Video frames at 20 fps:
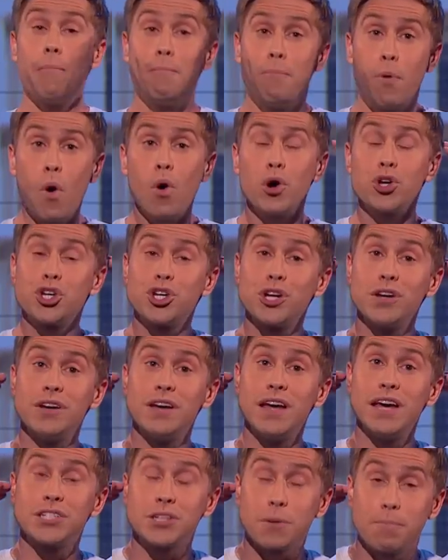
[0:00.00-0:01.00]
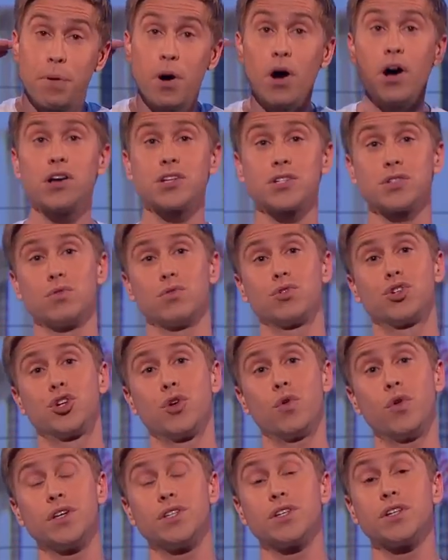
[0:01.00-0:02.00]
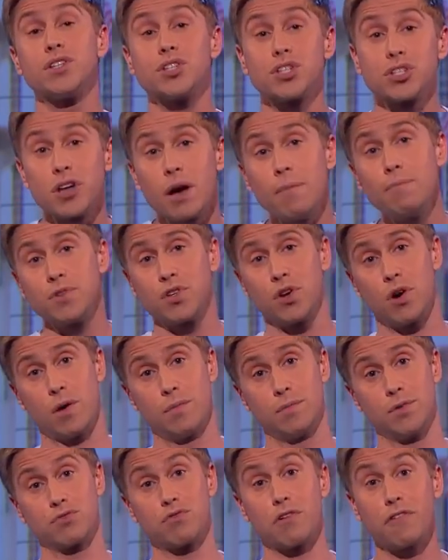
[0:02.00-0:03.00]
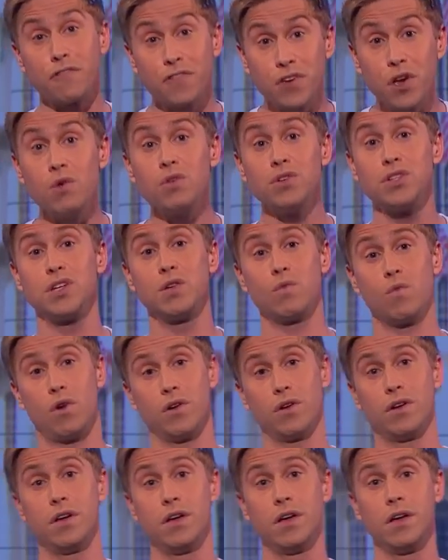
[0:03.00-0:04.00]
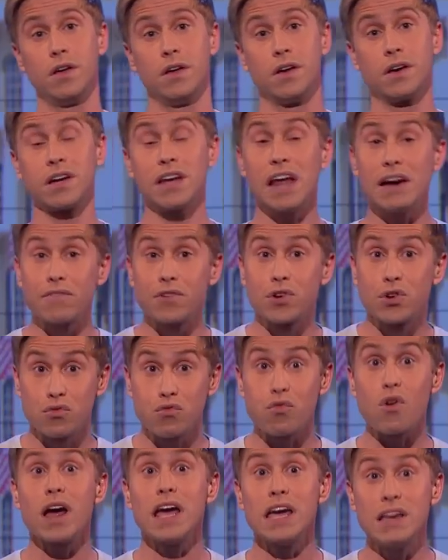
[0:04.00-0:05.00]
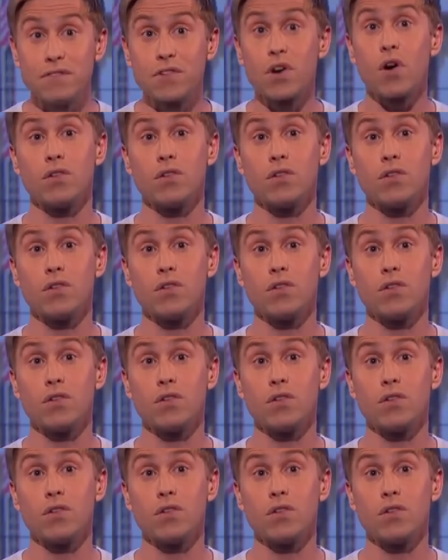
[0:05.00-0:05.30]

Abortion is a personal choice, and sometimes refusing one can have grave